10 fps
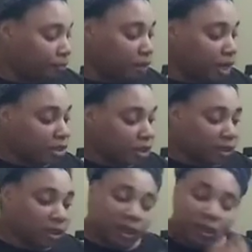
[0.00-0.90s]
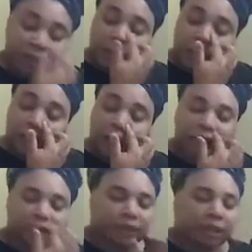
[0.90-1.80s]
basically, it's
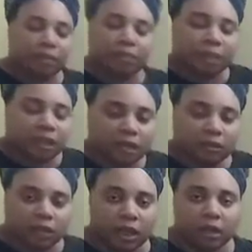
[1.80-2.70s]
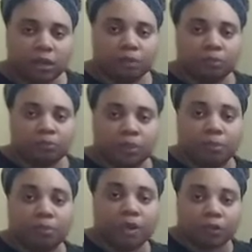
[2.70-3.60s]
just going to be like a
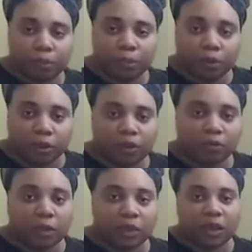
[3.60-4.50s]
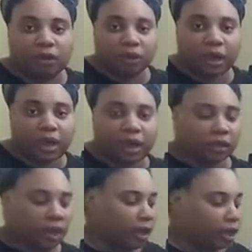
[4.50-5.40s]
book report of what they read.
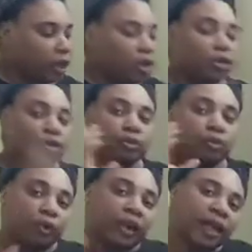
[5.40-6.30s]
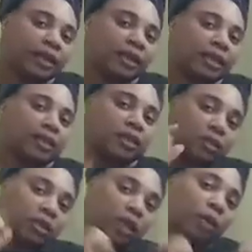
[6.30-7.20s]
Like, you read this,
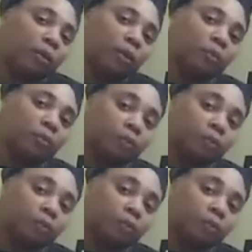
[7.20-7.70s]
so tell me